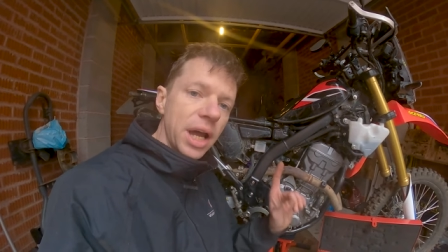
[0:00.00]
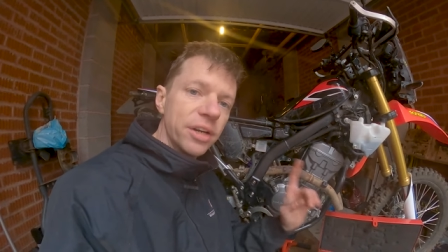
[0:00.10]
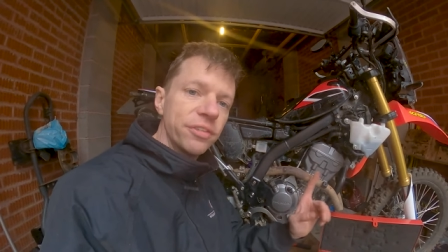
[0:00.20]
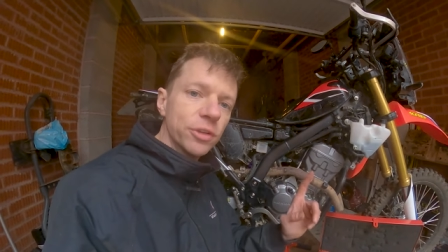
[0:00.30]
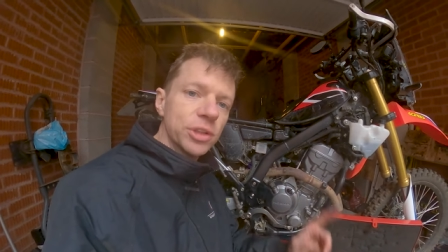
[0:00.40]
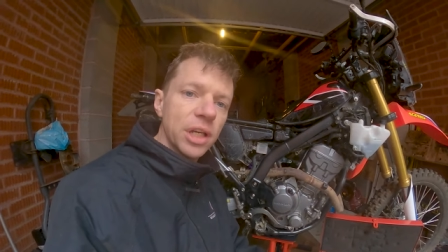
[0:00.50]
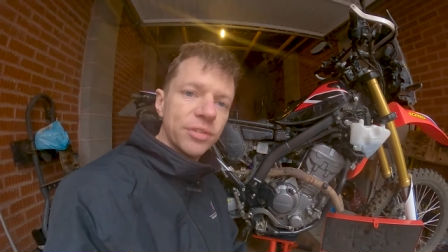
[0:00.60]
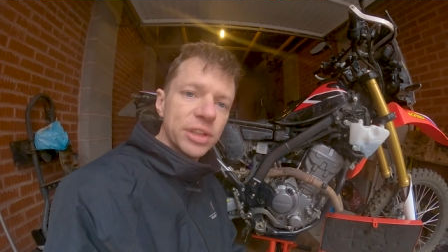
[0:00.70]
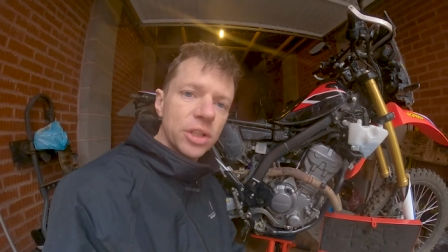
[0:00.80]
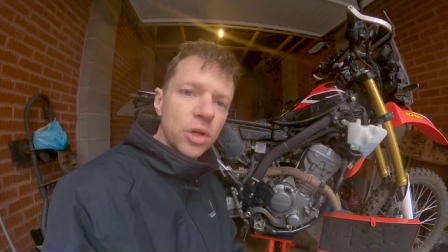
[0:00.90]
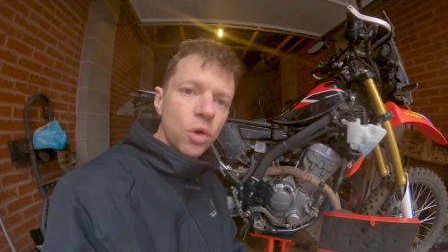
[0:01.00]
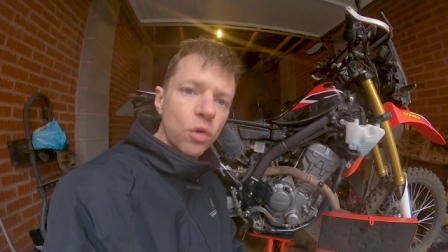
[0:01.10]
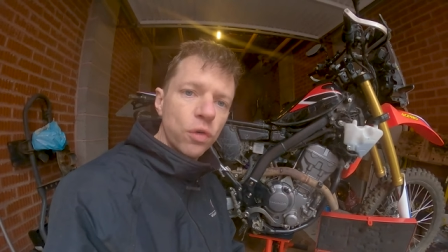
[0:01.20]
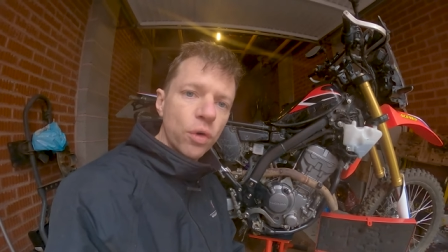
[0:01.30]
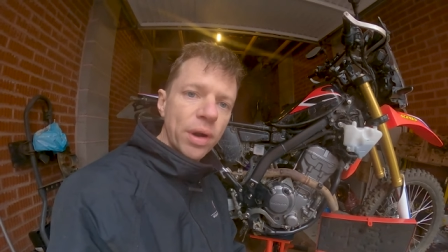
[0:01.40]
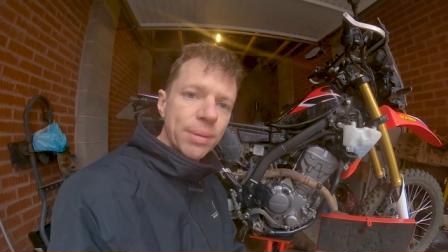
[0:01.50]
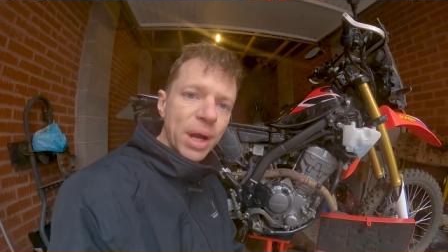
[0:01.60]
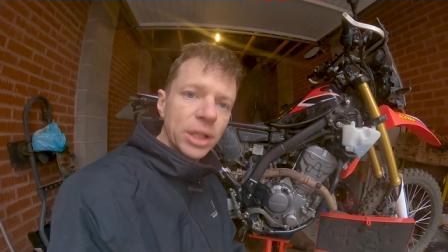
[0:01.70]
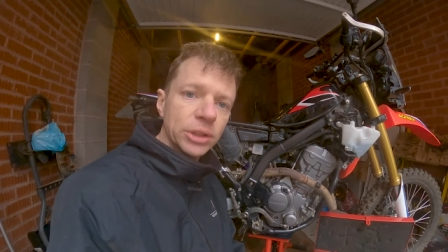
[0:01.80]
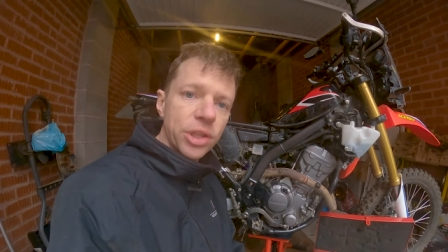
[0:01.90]
and a full service, all for around
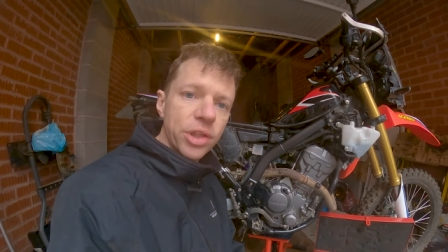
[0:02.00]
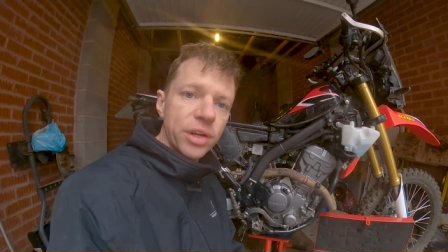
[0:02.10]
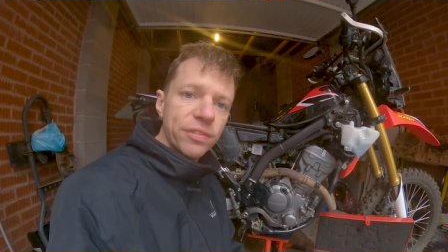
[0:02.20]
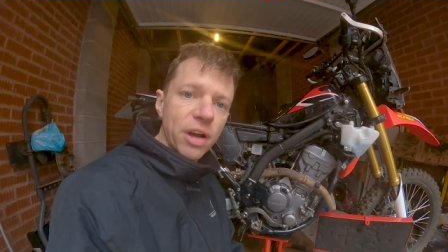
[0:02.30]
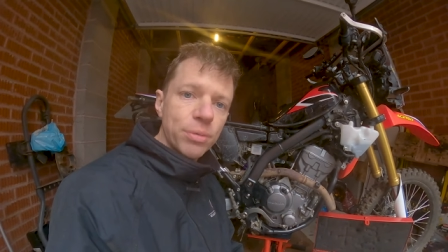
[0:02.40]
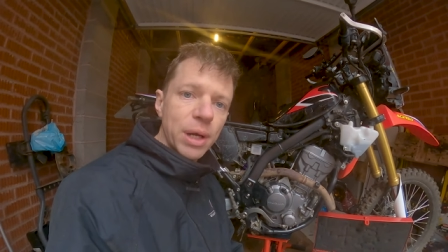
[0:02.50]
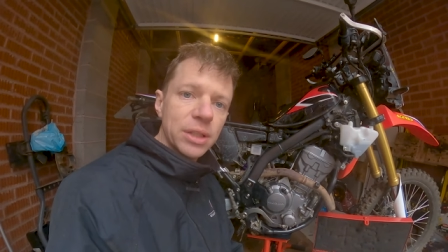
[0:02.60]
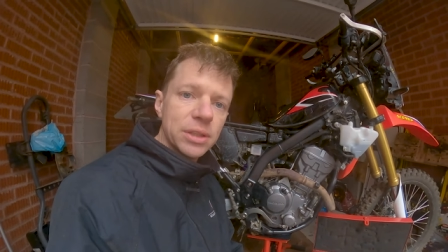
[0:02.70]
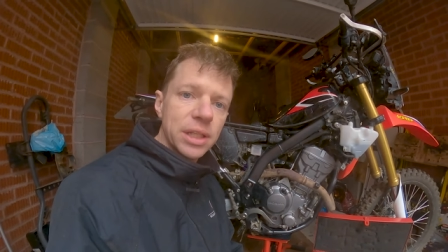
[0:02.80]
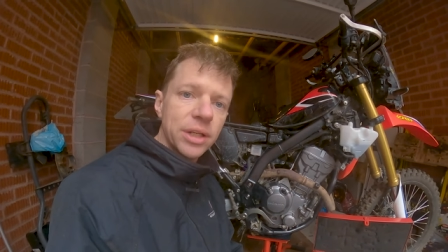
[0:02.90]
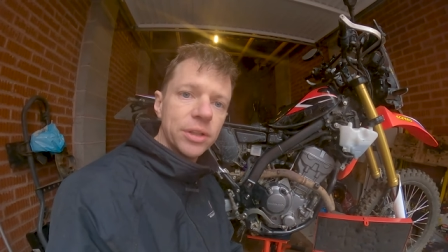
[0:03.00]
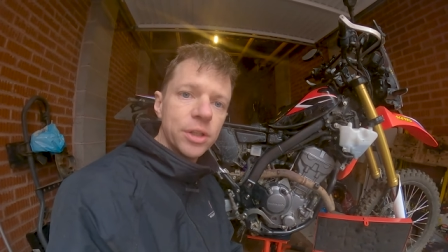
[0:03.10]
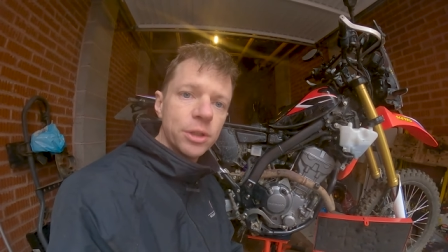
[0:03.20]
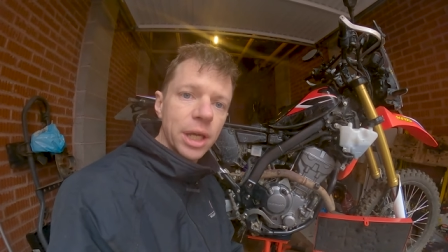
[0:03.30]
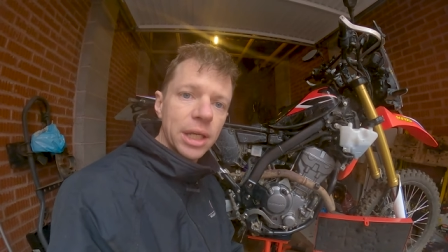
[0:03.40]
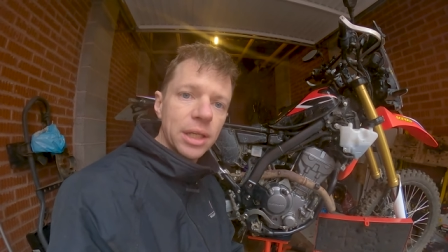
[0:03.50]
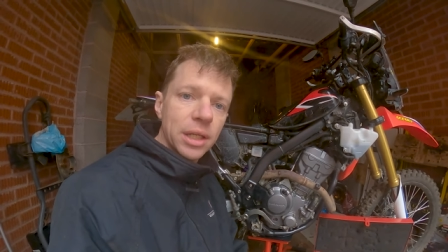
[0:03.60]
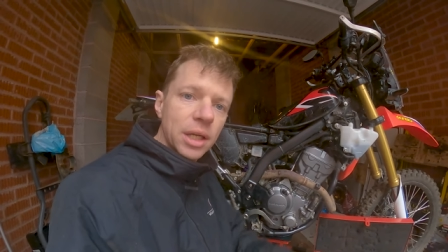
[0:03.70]
about £135 here in UK.